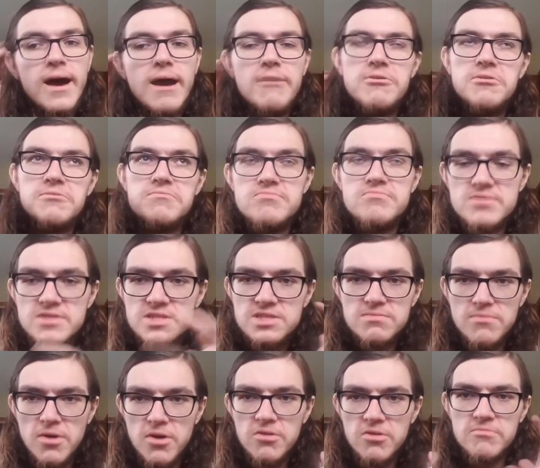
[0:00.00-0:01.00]
I wouldn't
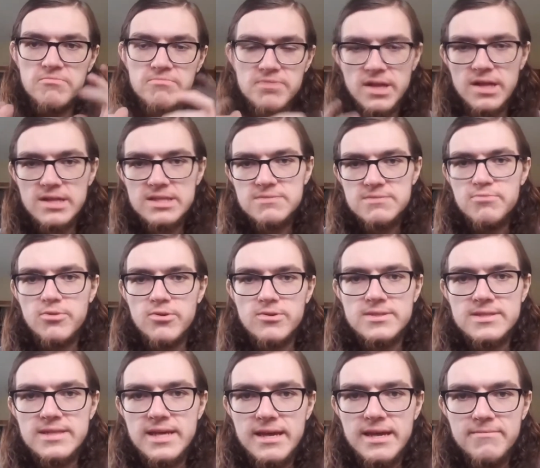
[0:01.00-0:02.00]
smoke blunts per
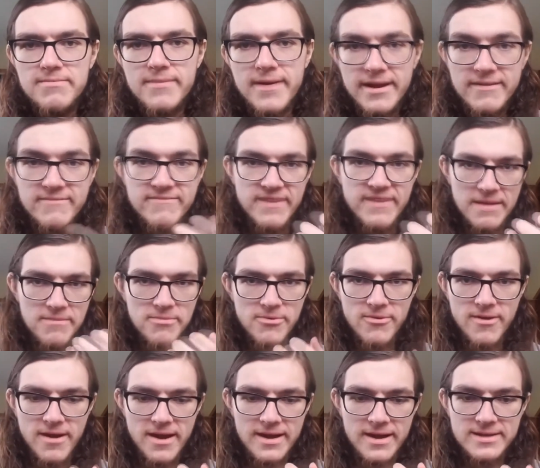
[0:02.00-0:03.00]
se, but I'd
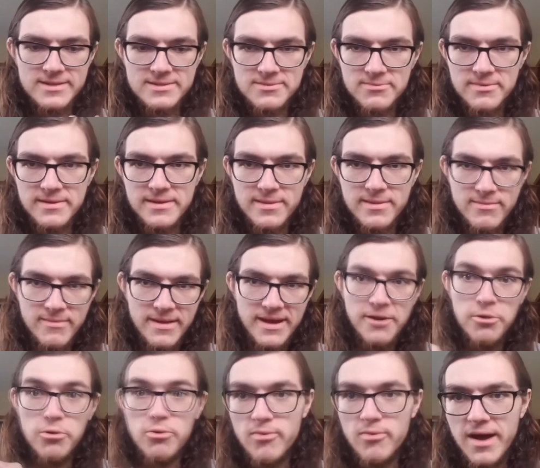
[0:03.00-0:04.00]
vaporize with
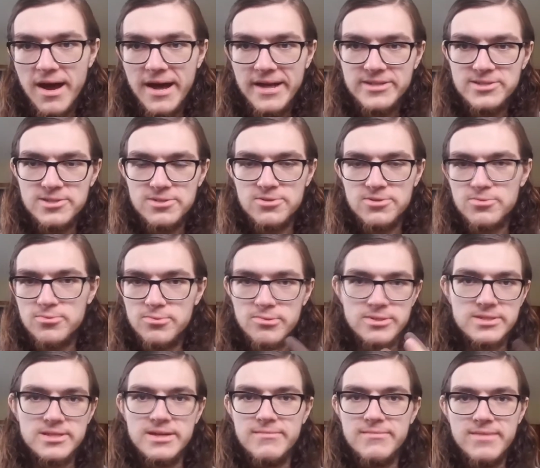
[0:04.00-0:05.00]
my Arizer or
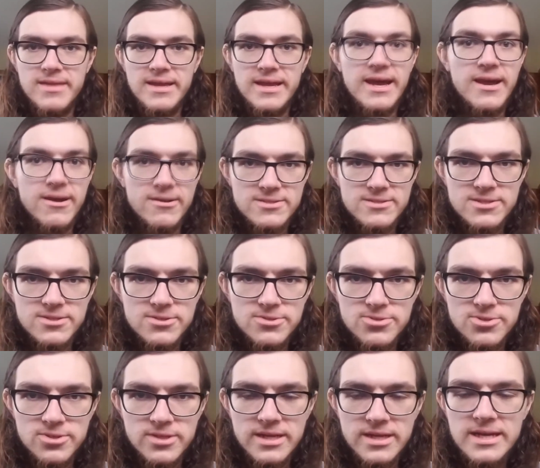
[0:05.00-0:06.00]
something else
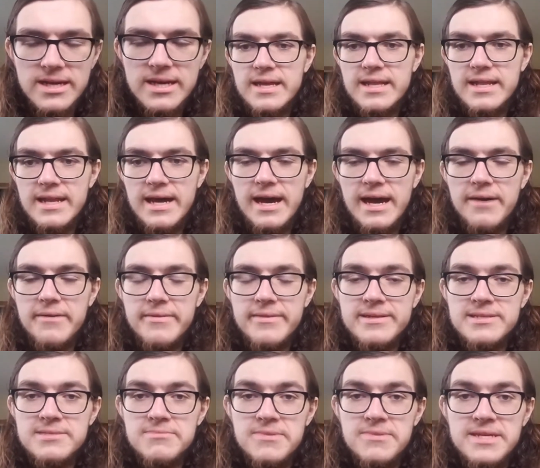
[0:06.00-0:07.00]
usually. Now,
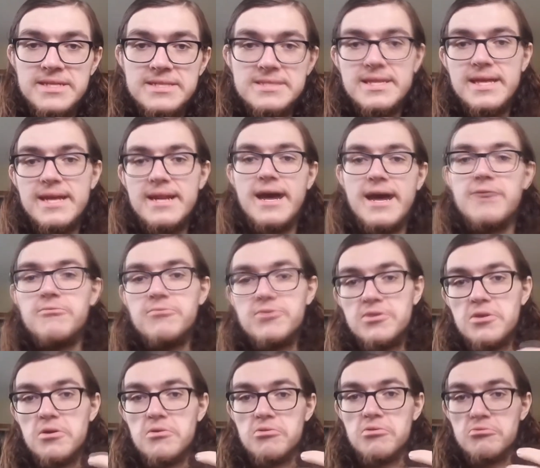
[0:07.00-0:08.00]
this means that I
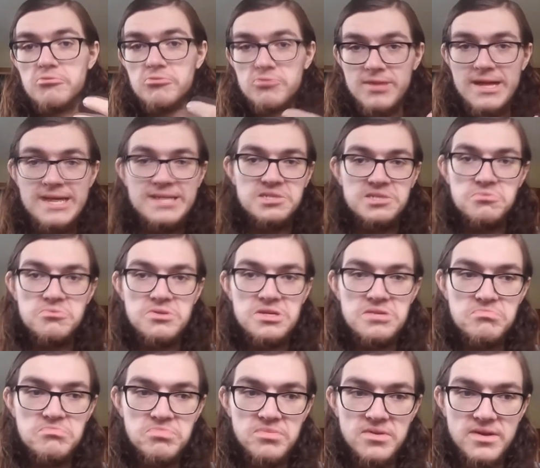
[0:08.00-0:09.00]
would go through less
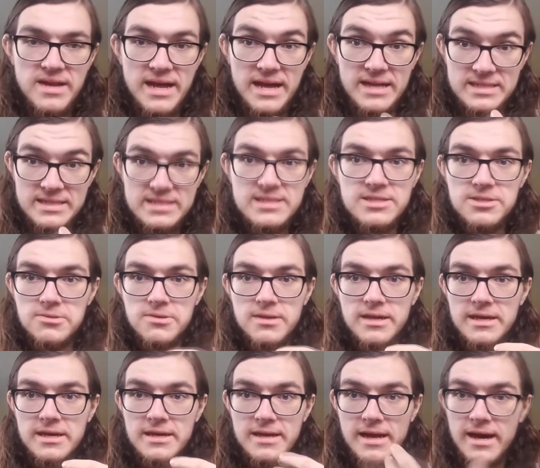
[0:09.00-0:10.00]
weed, but I'd still
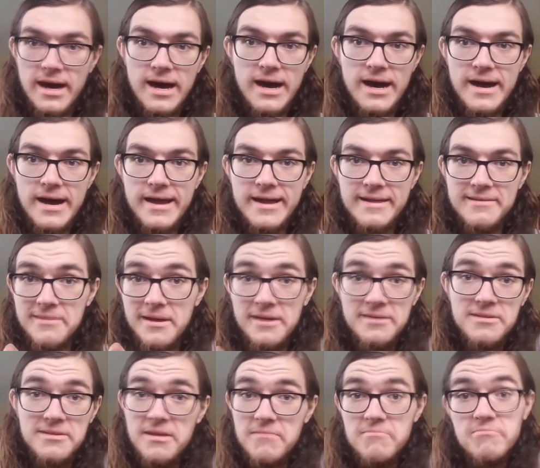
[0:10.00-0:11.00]
get high.
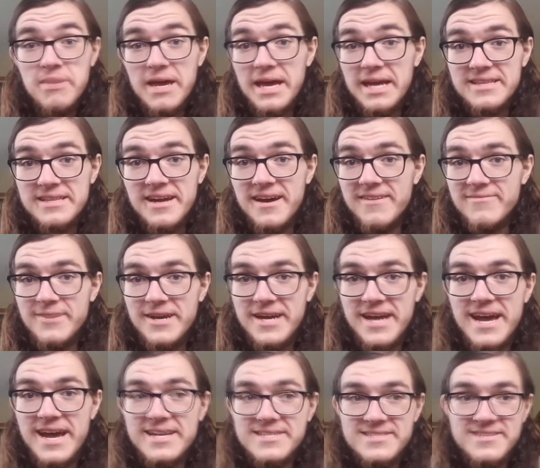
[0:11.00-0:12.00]
I'd get baked off my
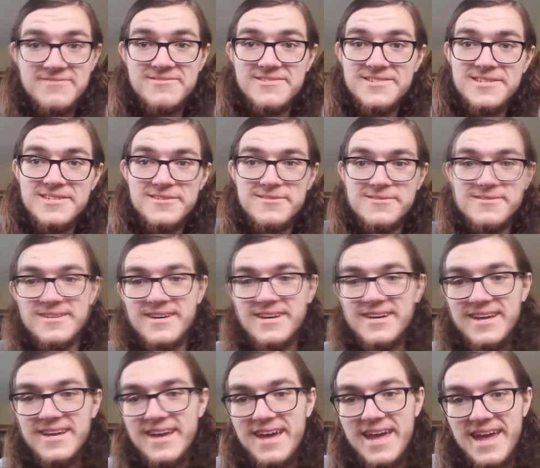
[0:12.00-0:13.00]
ass every single
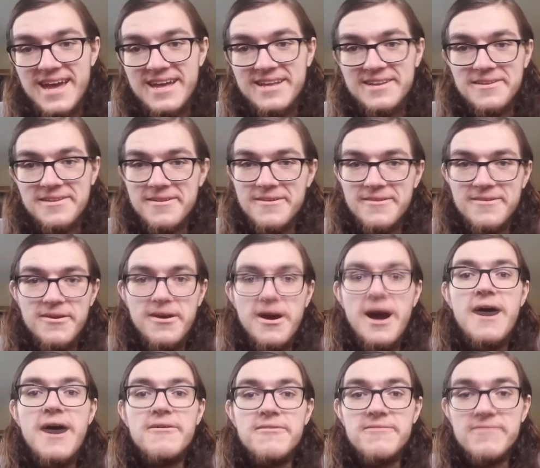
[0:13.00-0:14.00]
night. And,
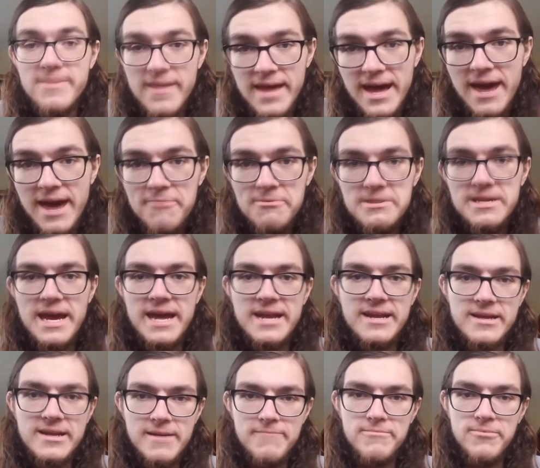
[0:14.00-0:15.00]
out of that, we had
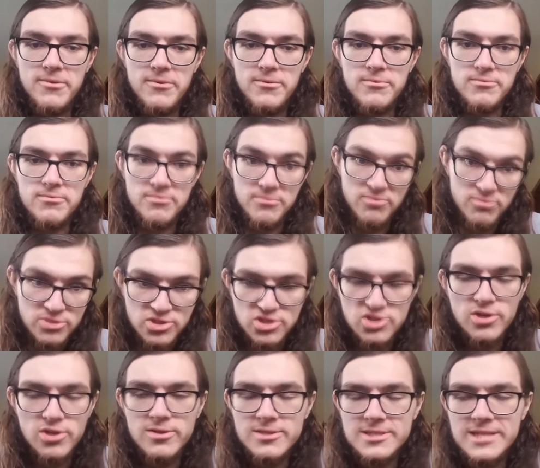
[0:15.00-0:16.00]
a couple
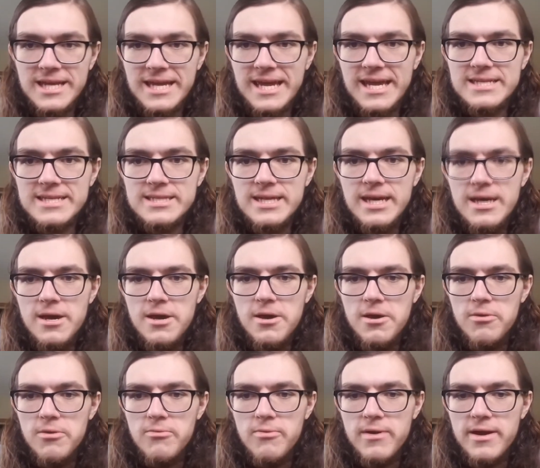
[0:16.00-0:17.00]
results, I guess,
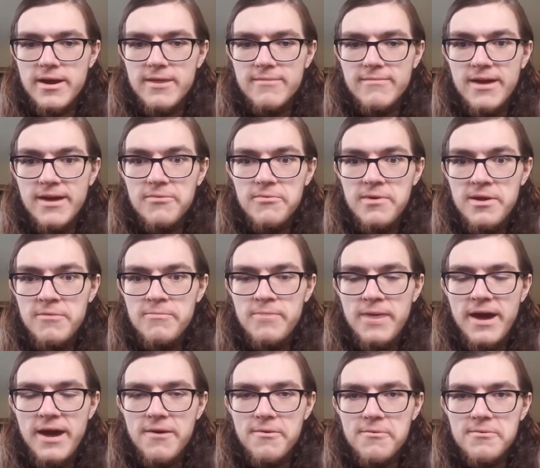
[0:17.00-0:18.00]
where my
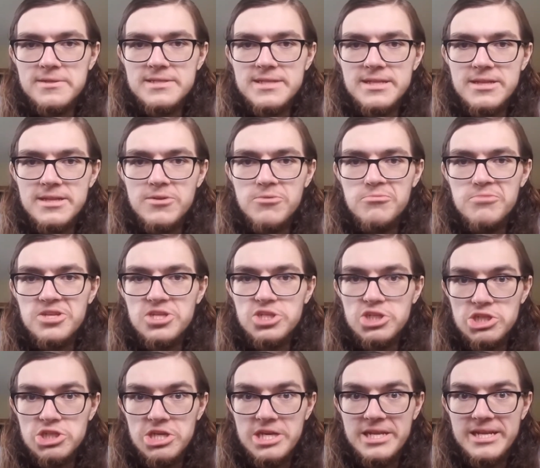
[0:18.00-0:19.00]
willpower was a little bit
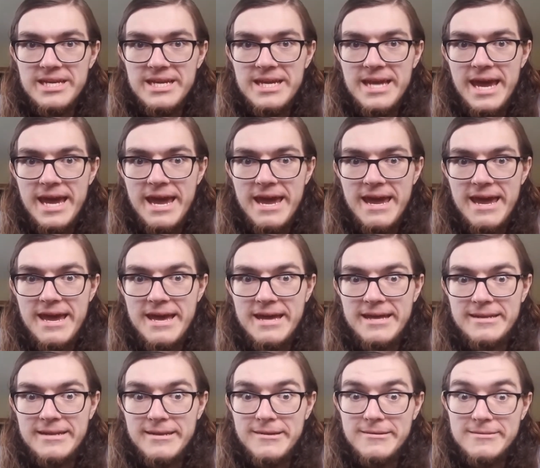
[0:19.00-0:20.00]
shitty,
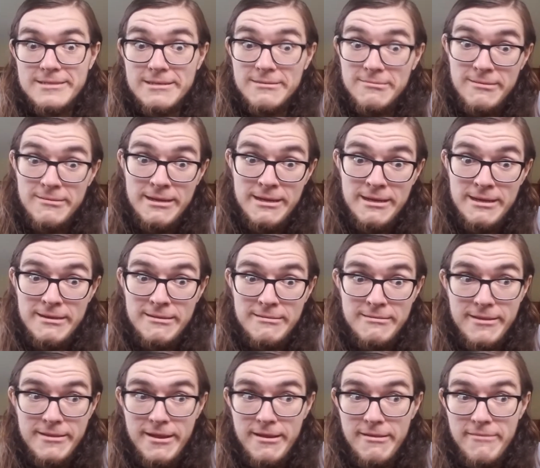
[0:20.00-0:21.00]
and I was like, well,
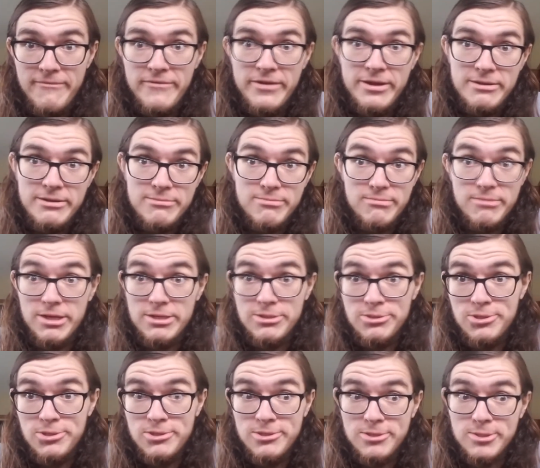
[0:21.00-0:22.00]
fuck
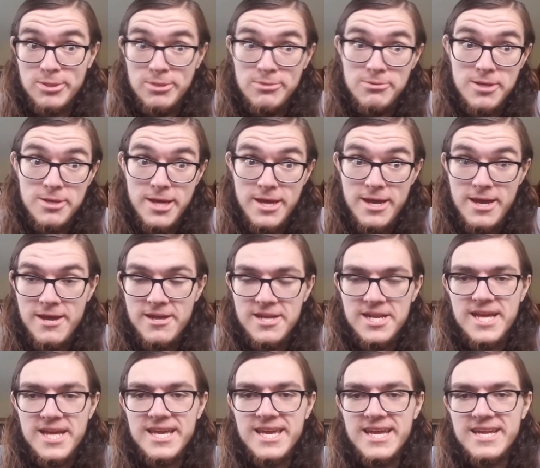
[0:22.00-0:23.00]
munchies, okay,
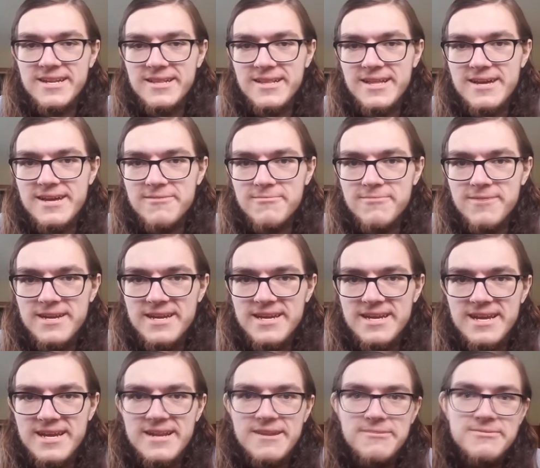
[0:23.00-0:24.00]
and I gained a lot of
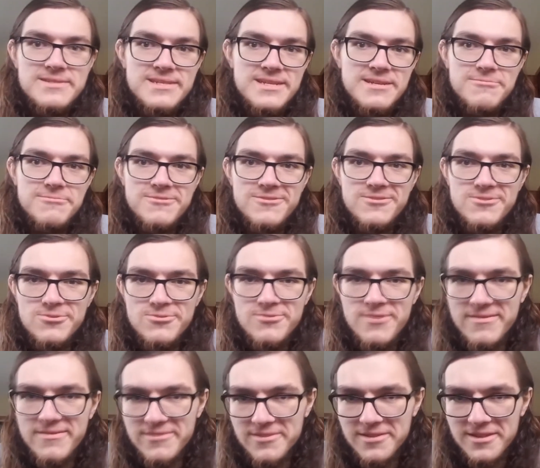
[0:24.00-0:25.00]
weight, and I wasn't able to do
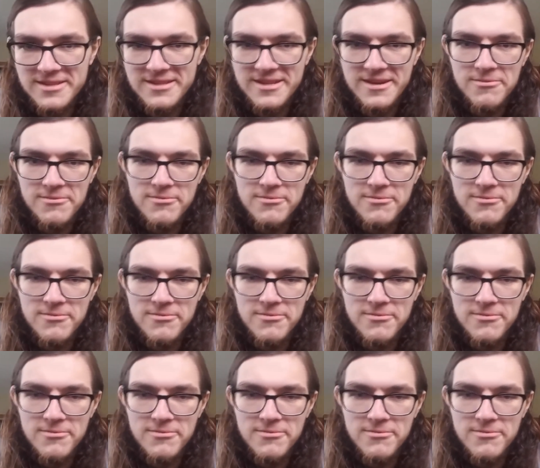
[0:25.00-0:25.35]
everything that